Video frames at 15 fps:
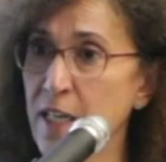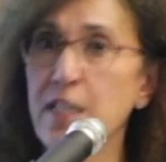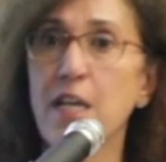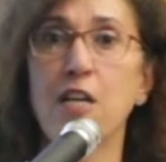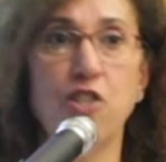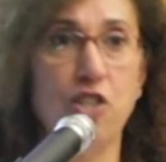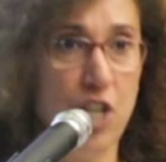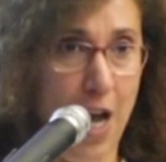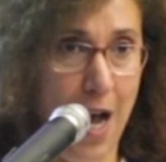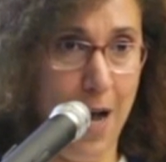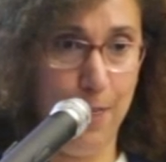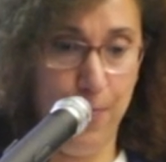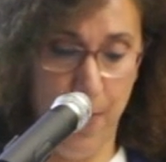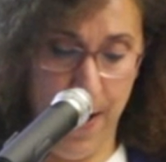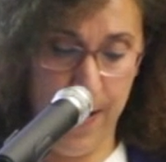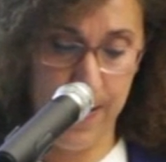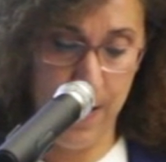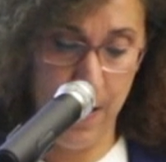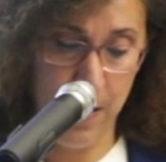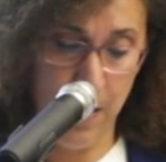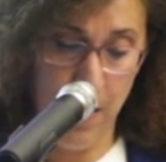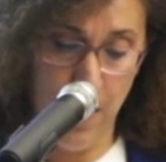it a Shia
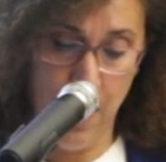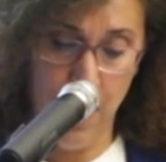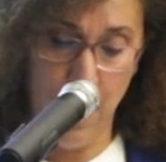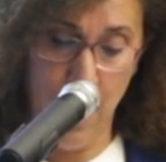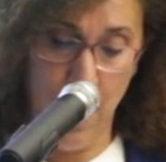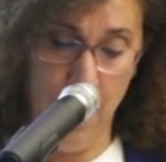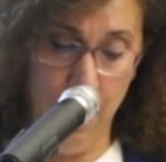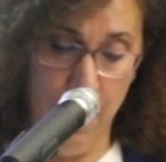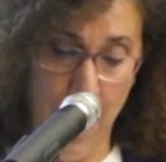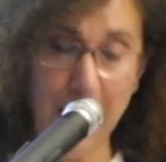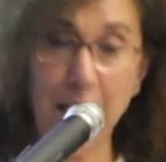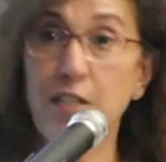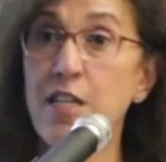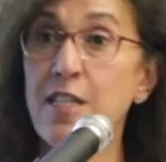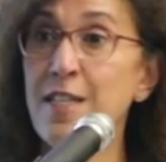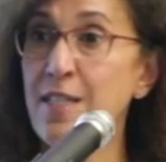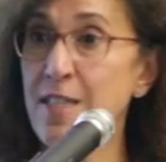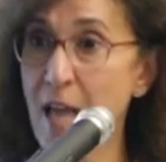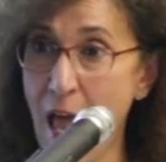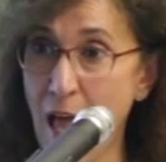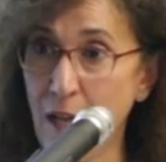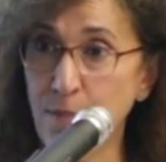uprising, um, and it didn't
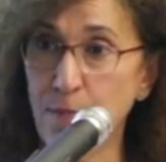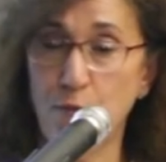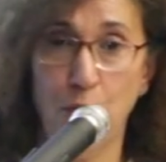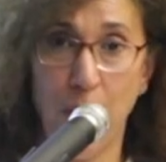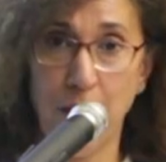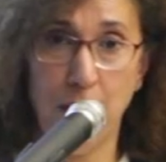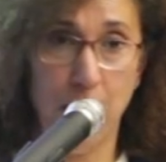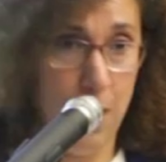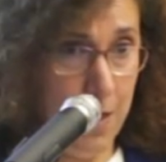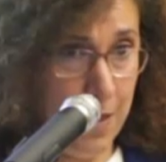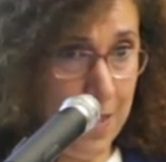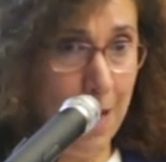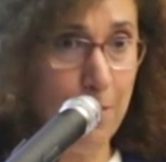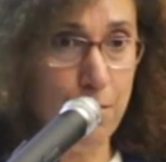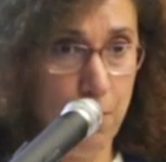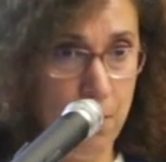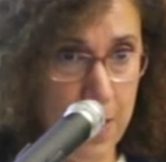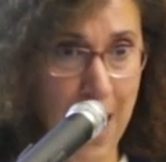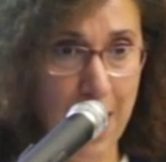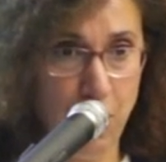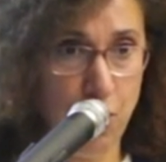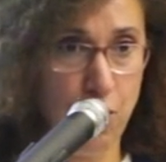help when uh, some
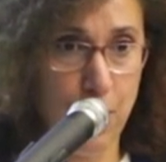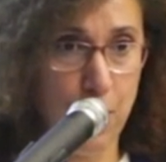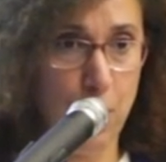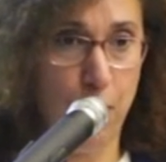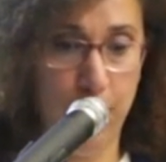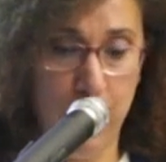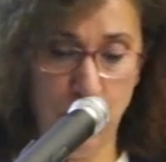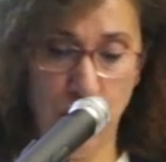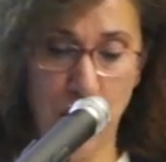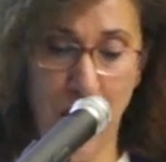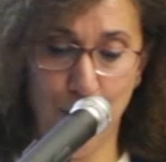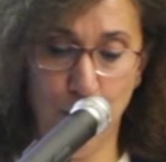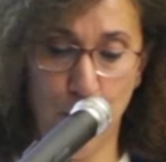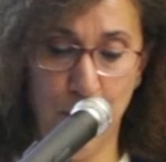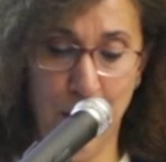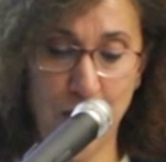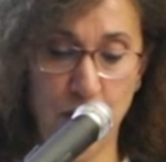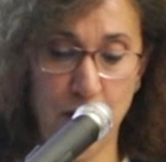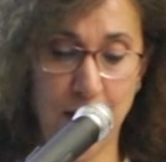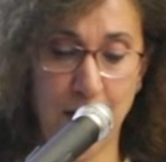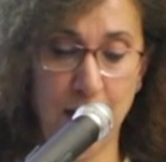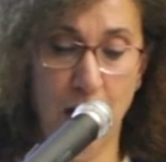sections of the Shia
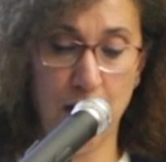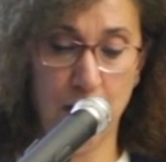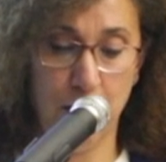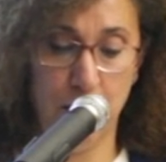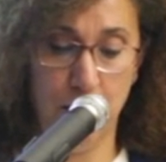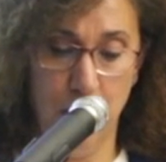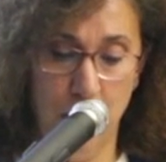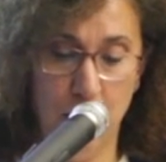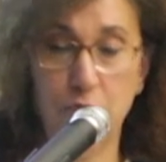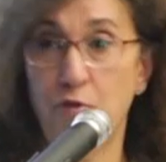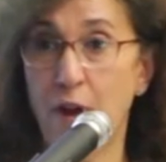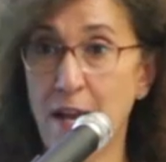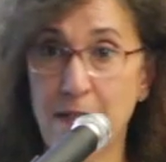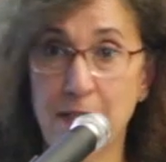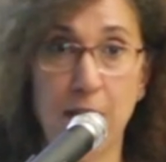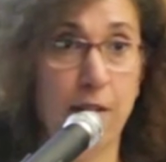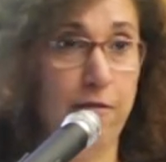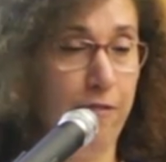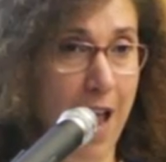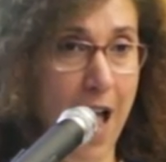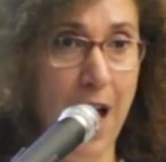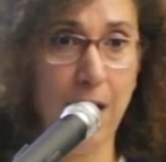population started raising
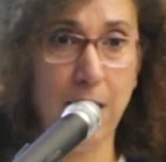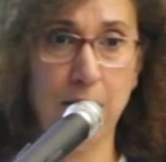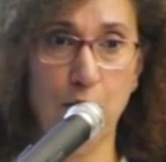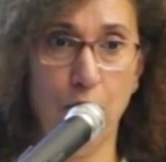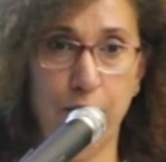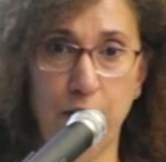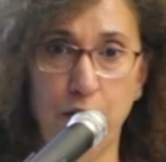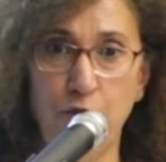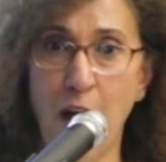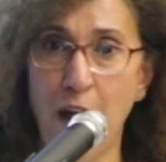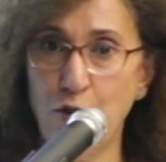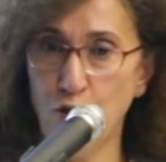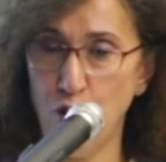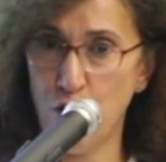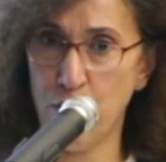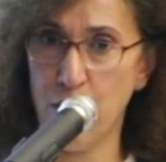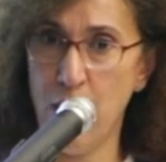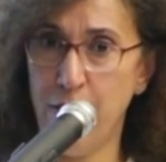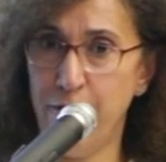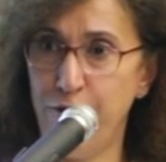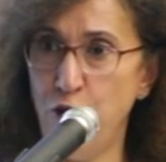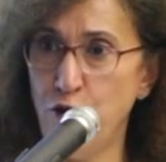flags of Iran or
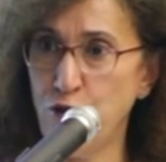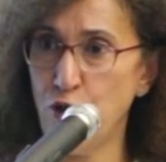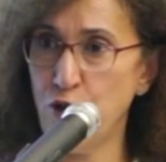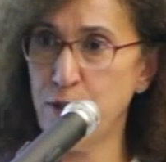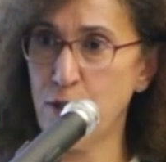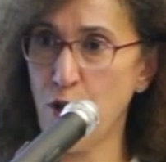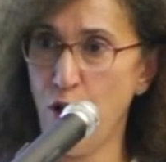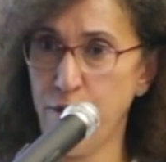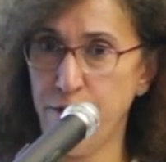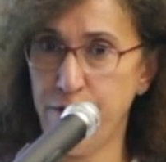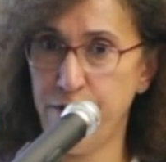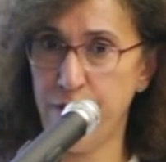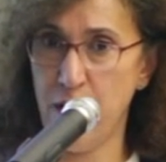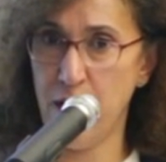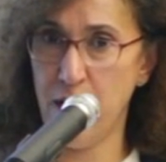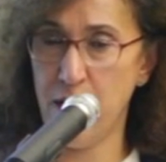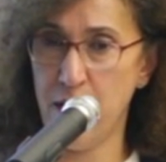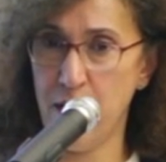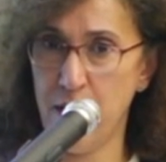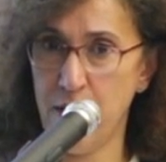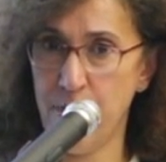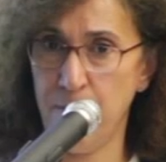photos of
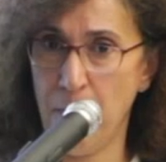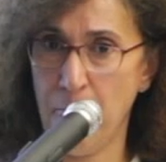uh,